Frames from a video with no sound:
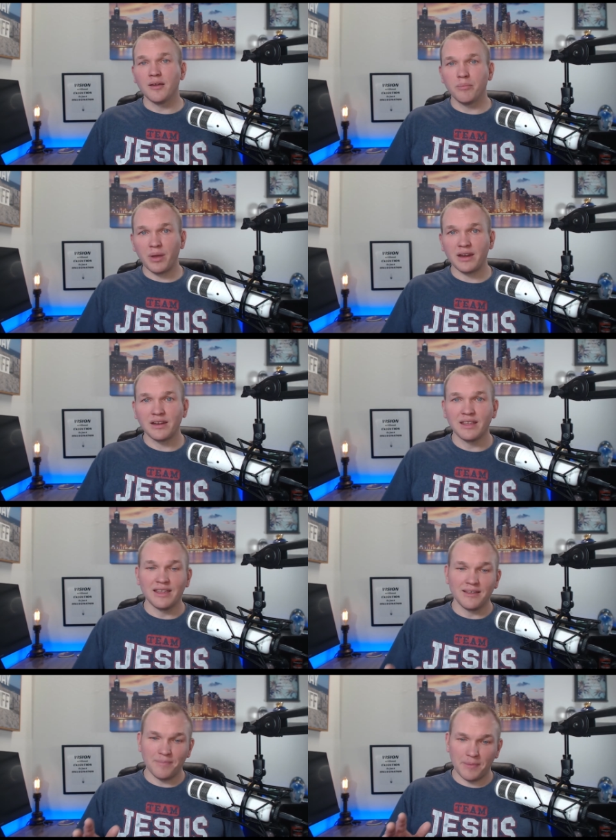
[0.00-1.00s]
But
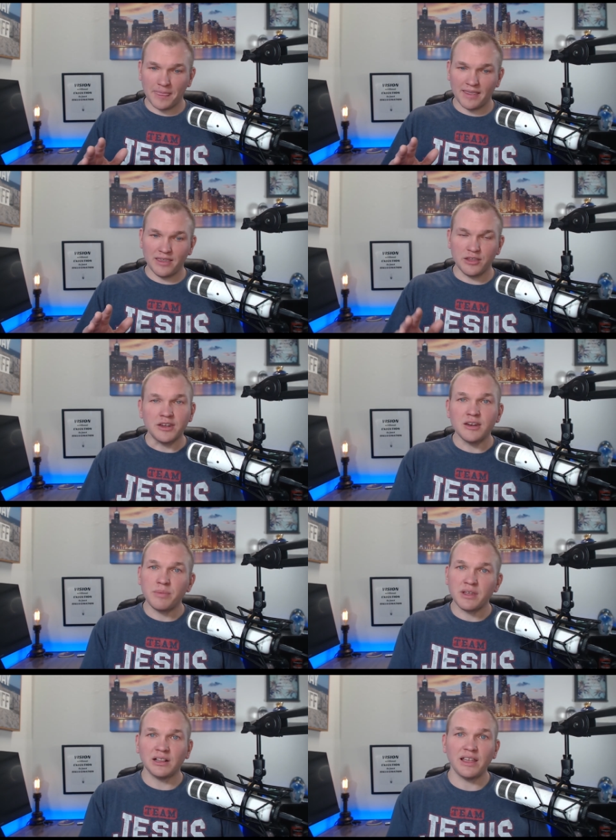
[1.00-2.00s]
you need to
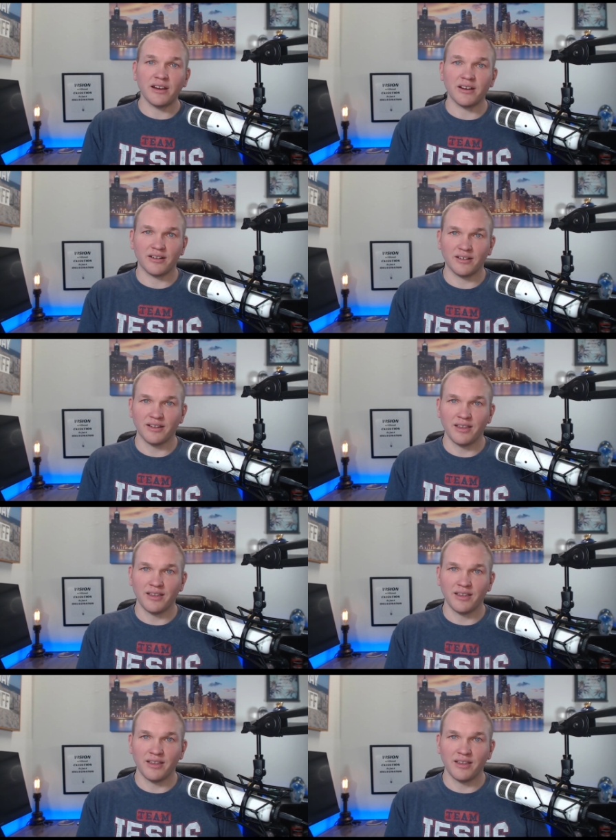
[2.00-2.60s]
be clear